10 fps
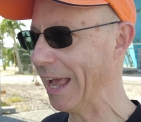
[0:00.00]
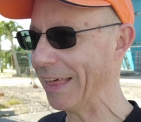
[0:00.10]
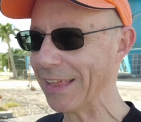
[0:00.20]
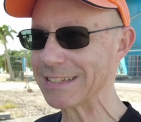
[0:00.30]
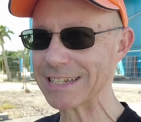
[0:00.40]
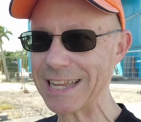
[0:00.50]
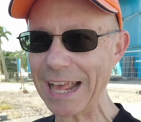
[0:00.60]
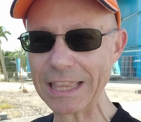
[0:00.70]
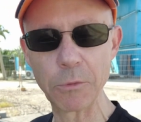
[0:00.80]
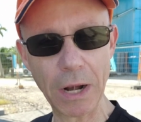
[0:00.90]
And that's
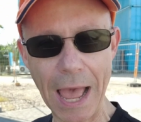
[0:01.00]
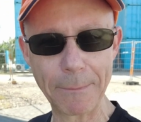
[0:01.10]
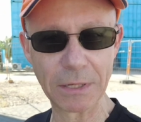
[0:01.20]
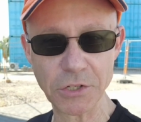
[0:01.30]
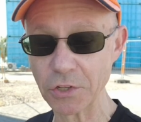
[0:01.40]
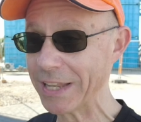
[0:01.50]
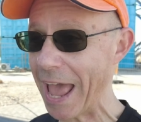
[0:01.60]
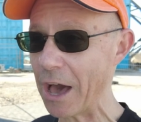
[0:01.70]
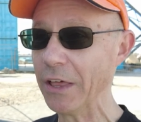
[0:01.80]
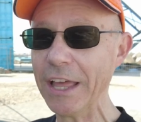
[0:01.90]
exactly what happened. So
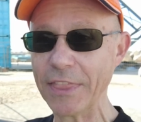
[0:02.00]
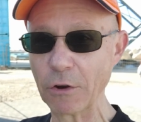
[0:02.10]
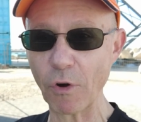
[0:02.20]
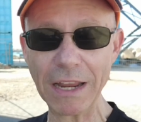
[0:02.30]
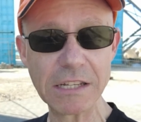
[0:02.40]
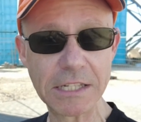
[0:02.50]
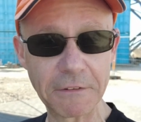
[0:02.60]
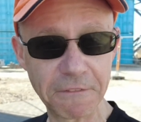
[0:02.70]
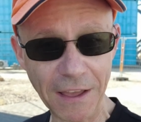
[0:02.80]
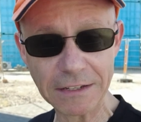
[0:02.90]
now they raise
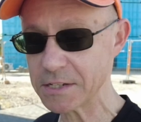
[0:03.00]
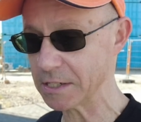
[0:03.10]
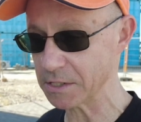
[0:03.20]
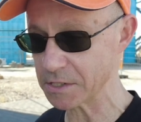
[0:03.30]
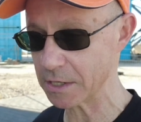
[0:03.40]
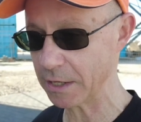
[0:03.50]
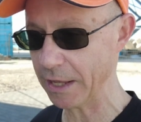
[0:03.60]
defenses.